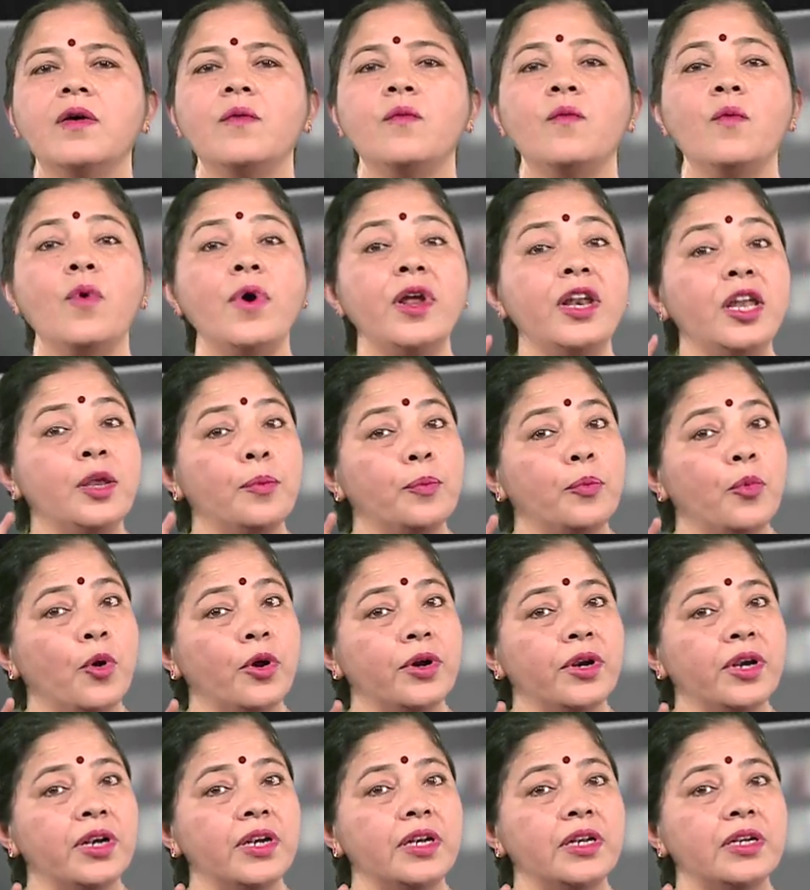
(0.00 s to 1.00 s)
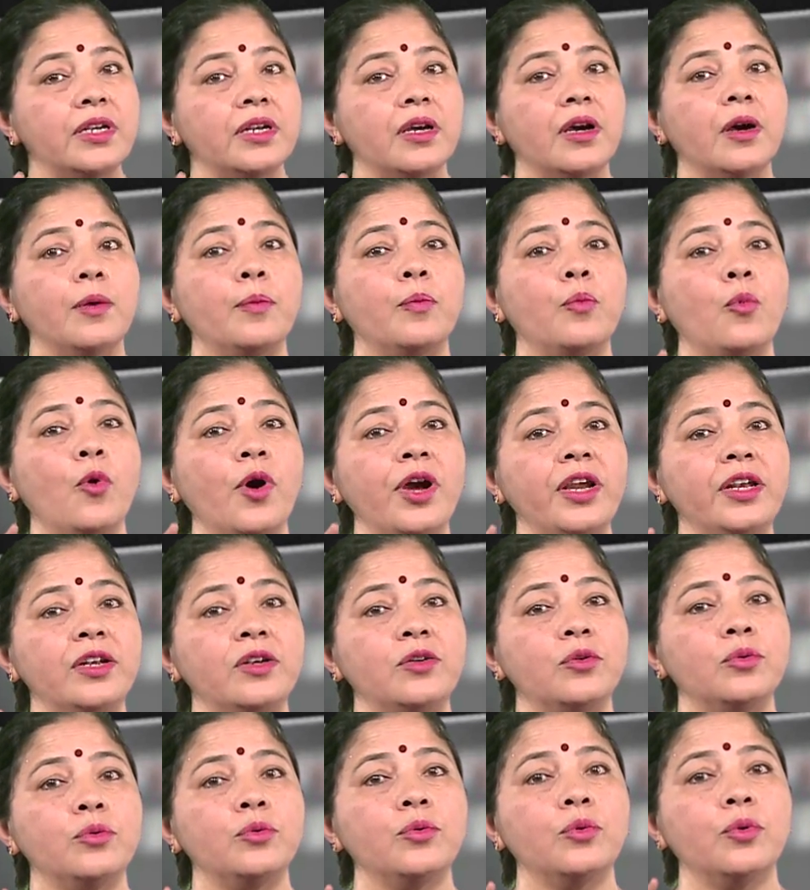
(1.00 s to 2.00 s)
One important uh,
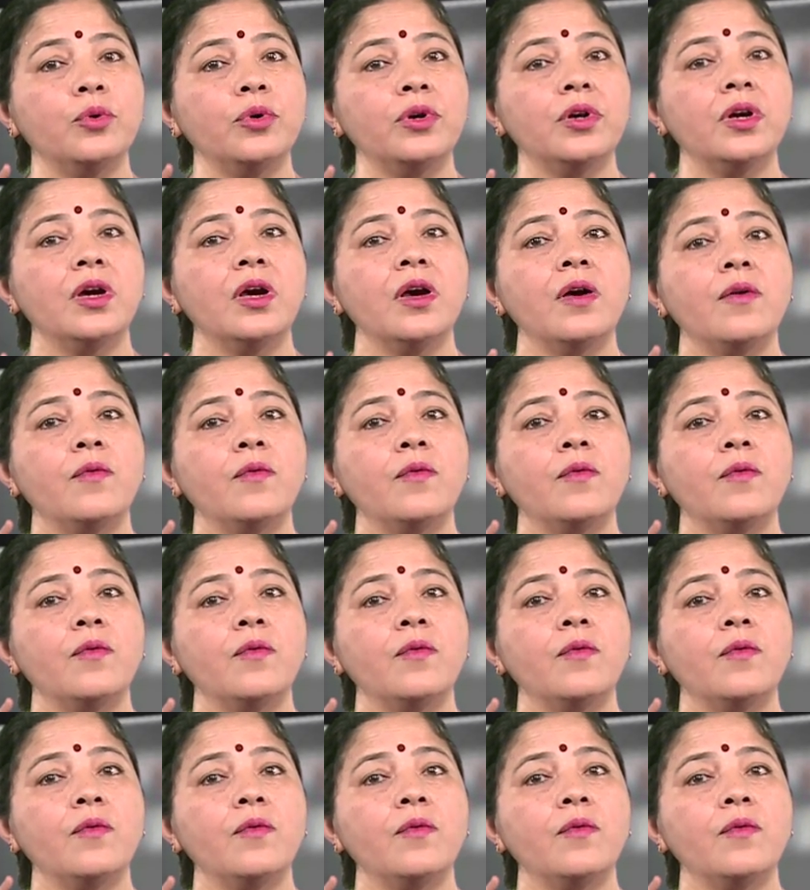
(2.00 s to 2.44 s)
point to note